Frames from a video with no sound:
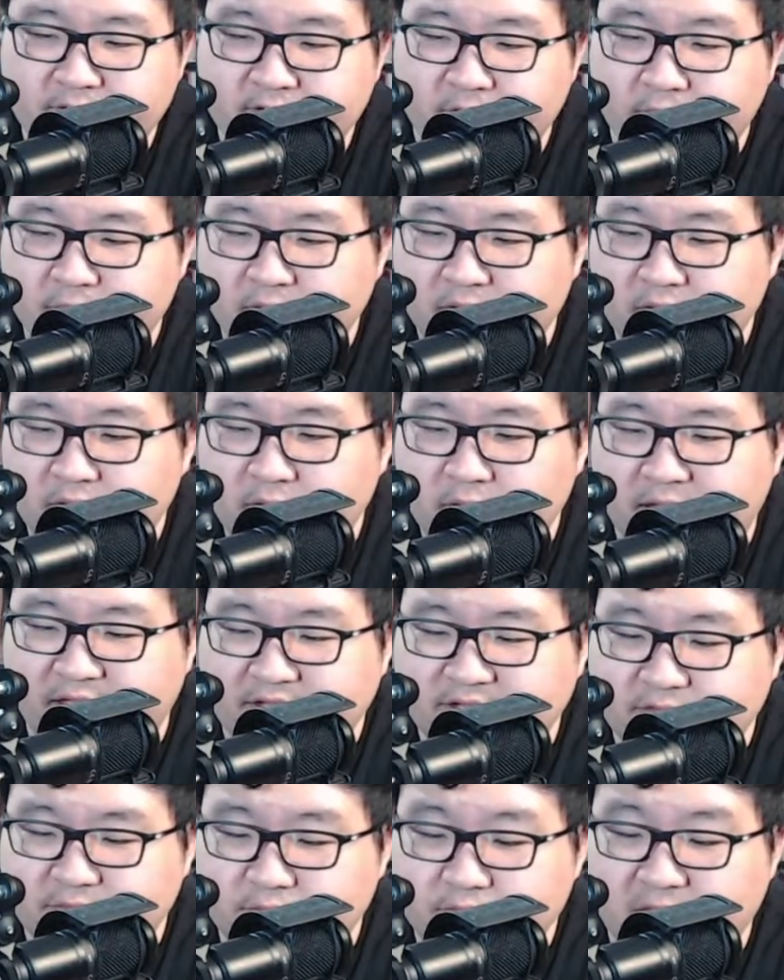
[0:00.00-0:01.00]
something you
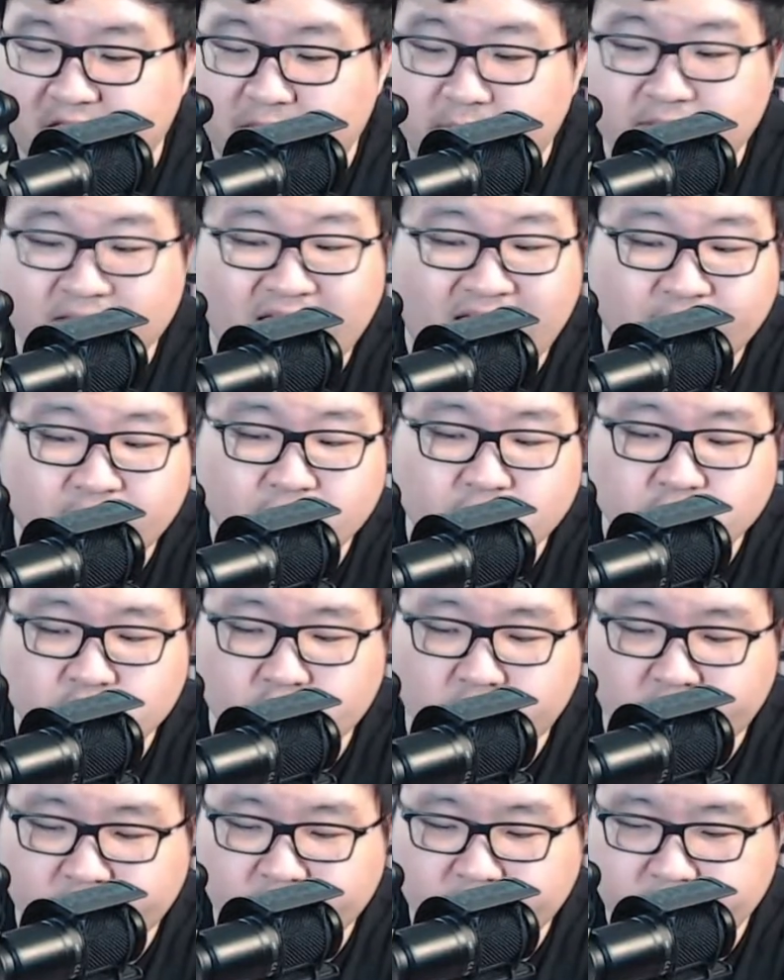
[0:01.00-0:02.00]
guys maybe haven't
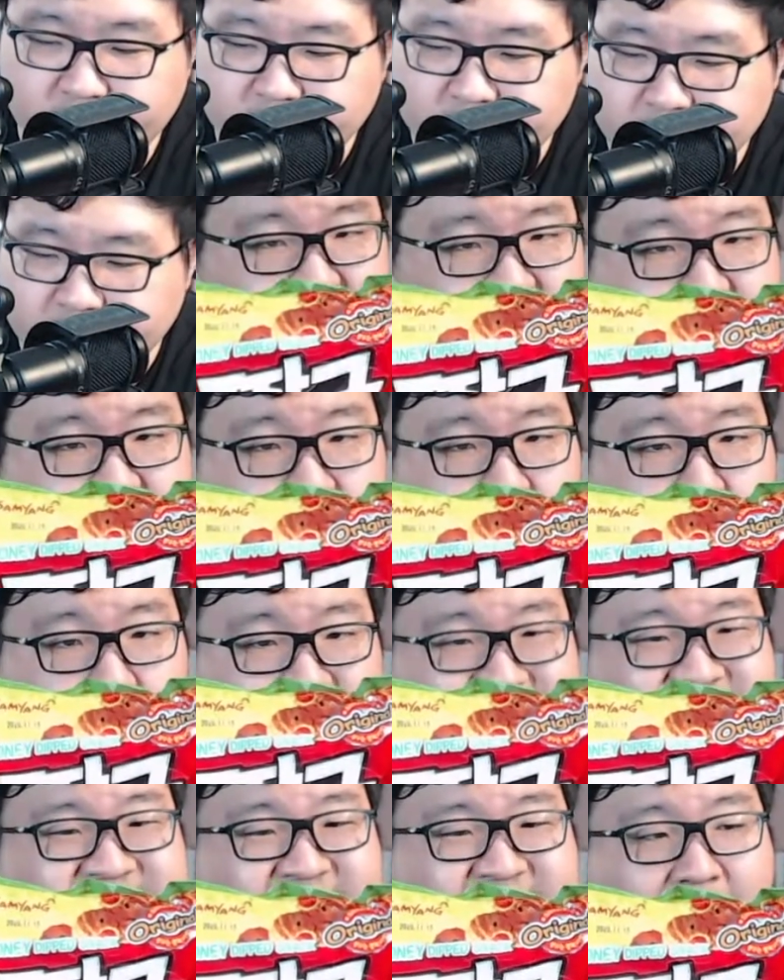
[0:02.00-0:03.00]
tried. It's
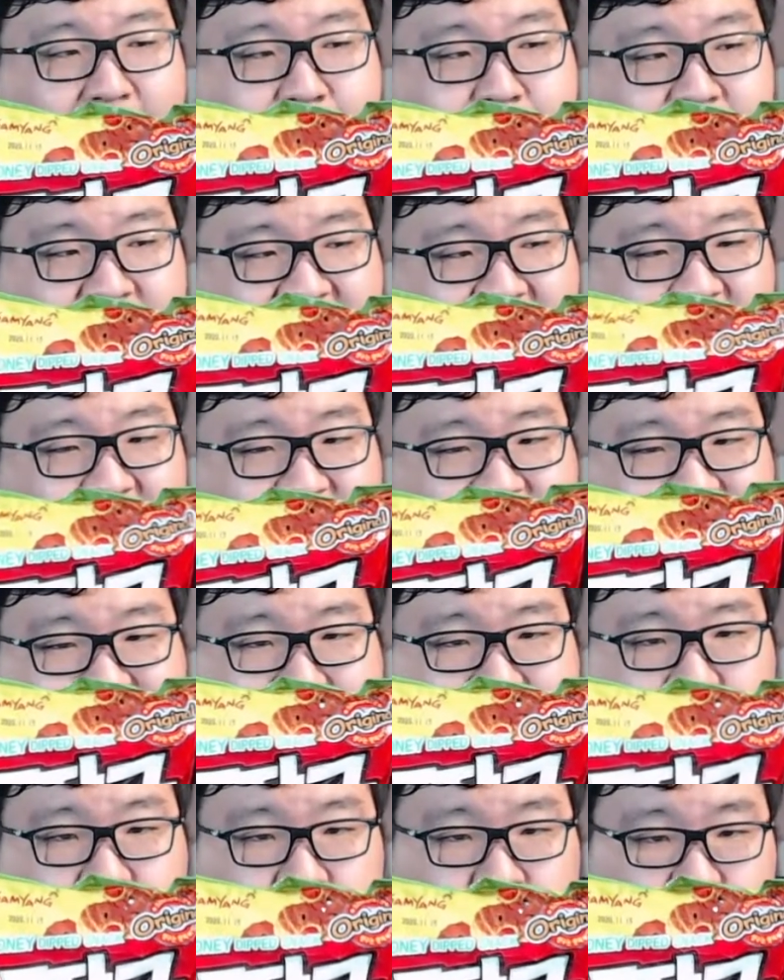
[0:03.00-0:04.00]
called samyang
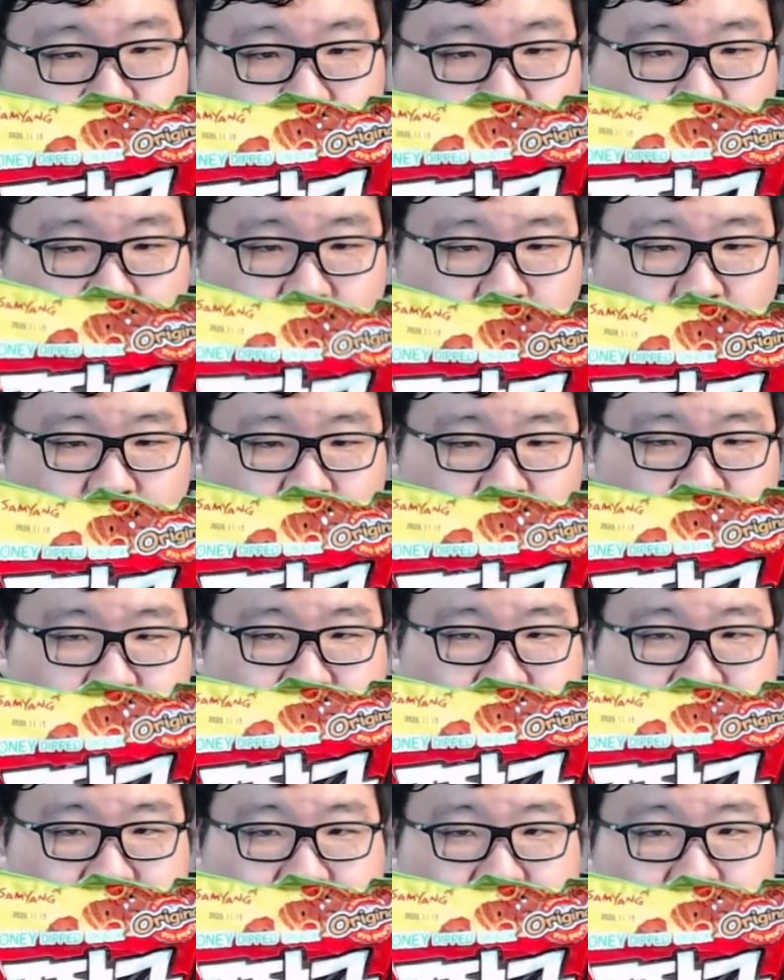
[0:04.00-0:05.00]
janggu.
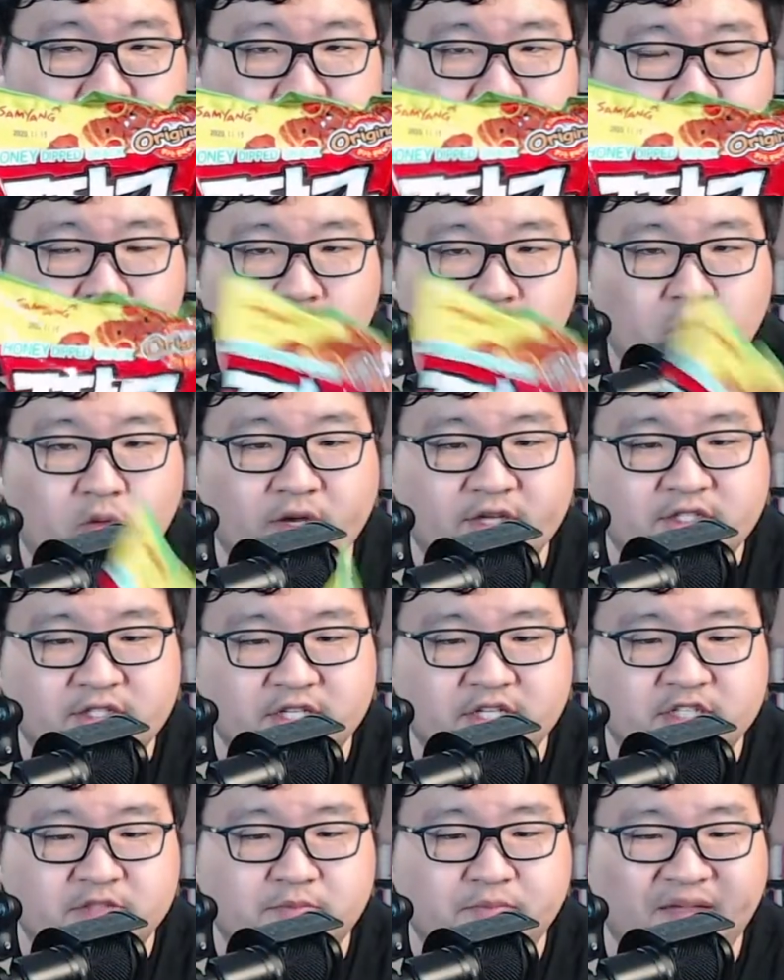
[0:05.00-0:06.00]
which
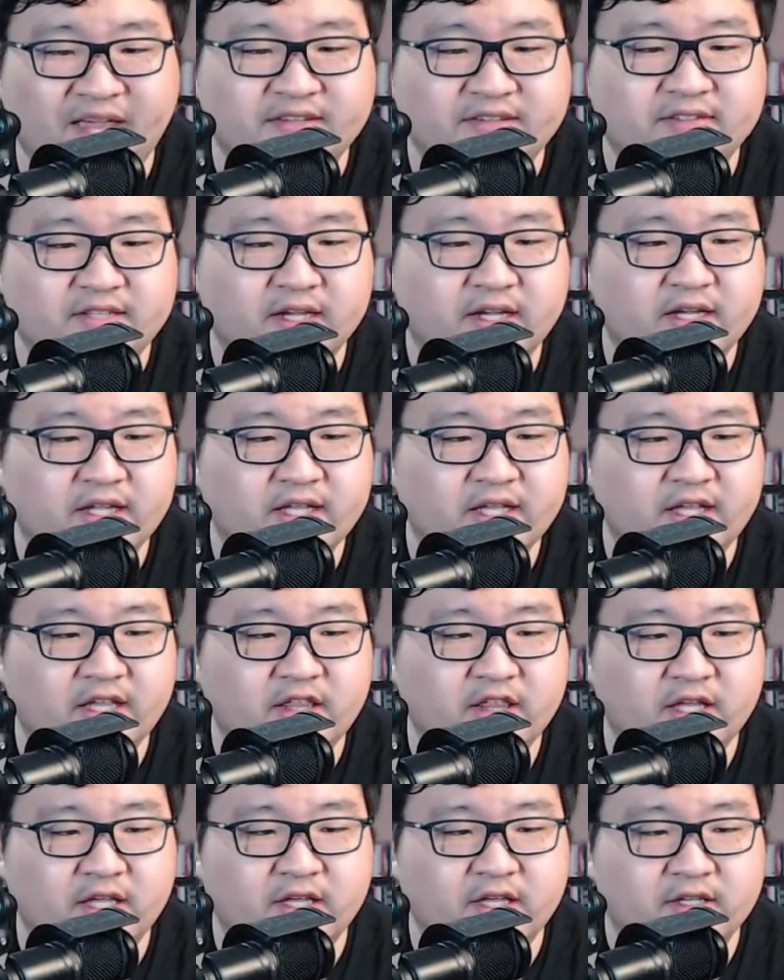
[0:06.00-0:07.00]
is basically
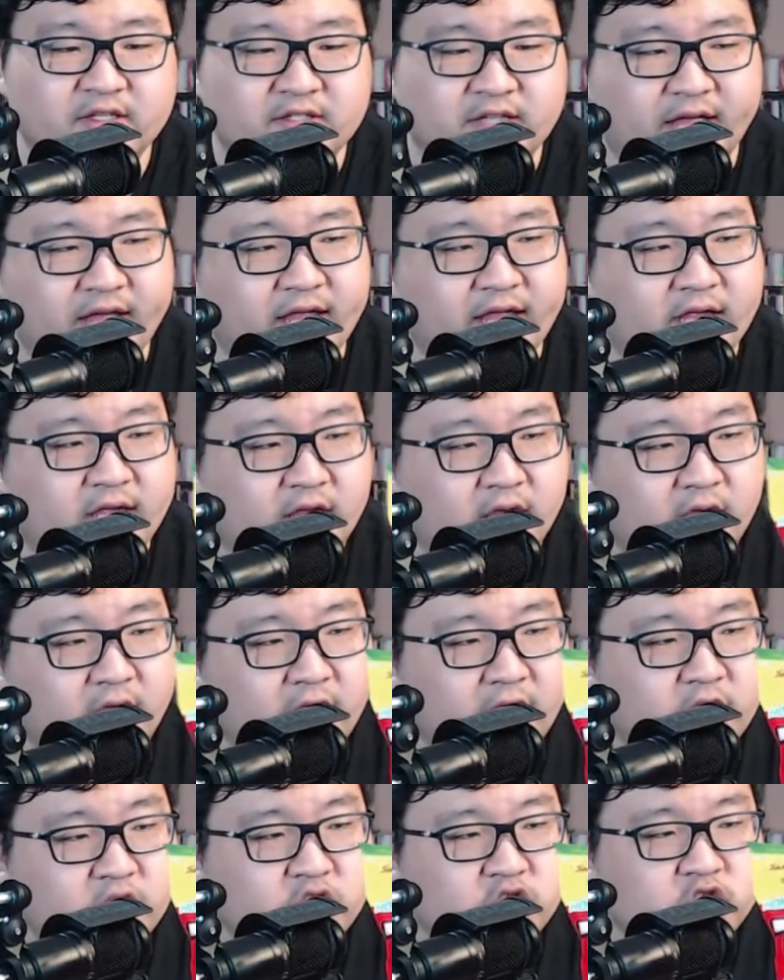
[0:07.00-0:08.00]
these like
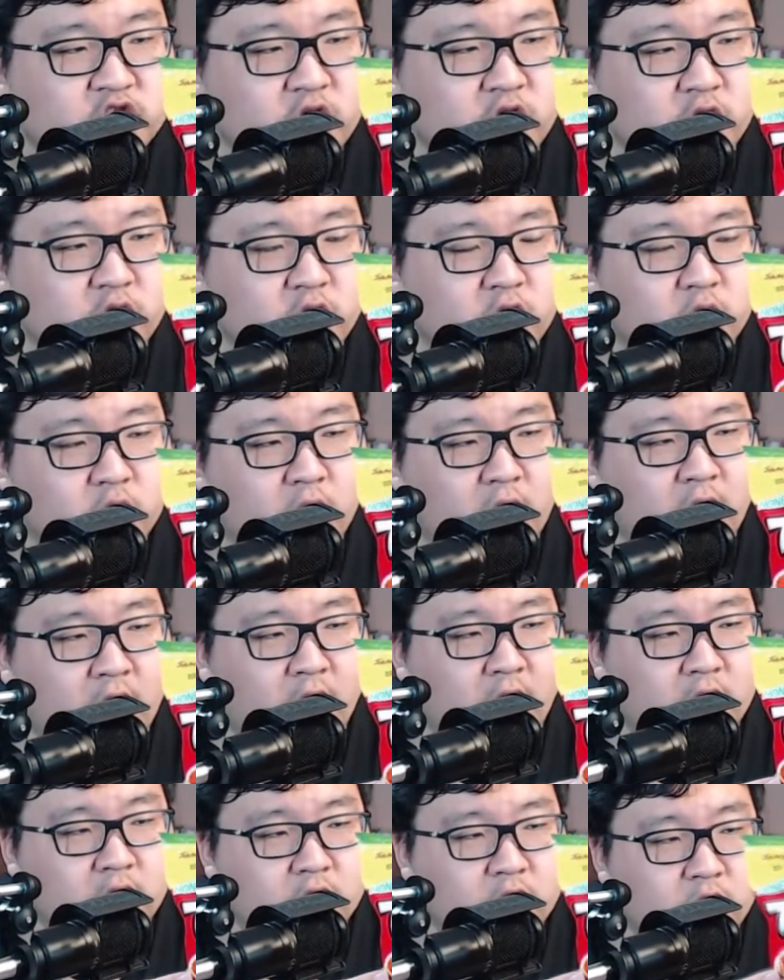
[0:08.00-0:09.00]
circle
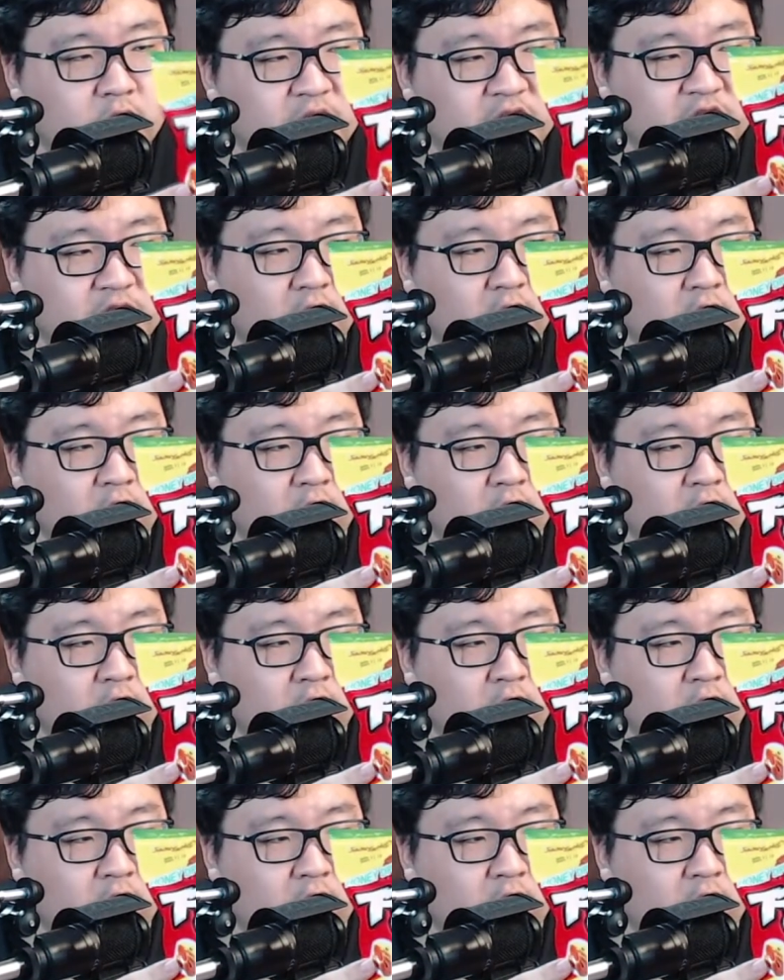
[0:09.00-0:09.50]
hollow with the